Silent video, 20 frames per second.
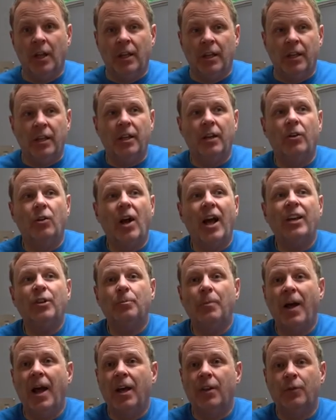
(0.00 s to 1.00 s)
You get in an ice
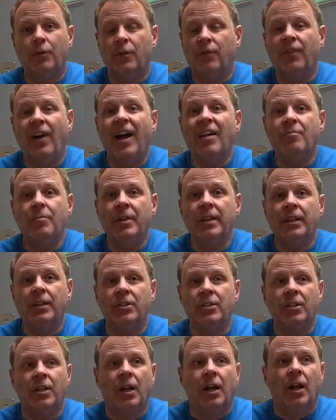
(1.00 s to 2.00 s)
bath for 5
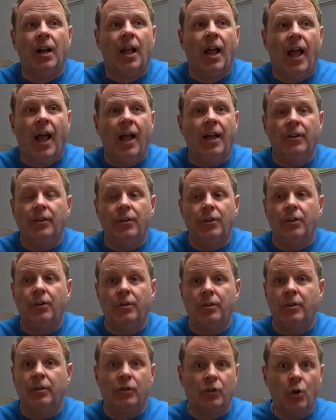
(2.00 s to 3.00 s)
minutes and you
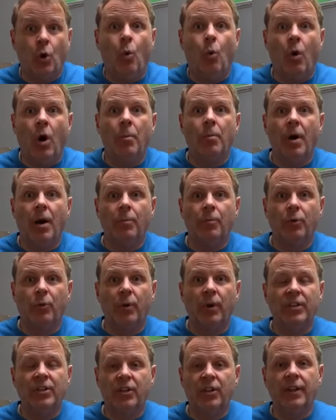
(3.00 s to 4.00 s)
don't warm up the
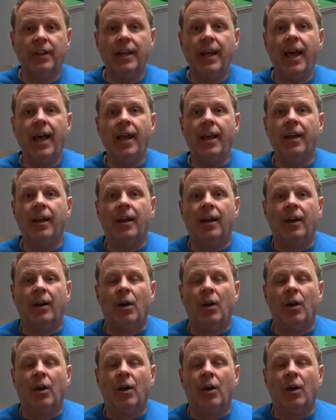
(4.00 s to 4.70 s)
rest of the day.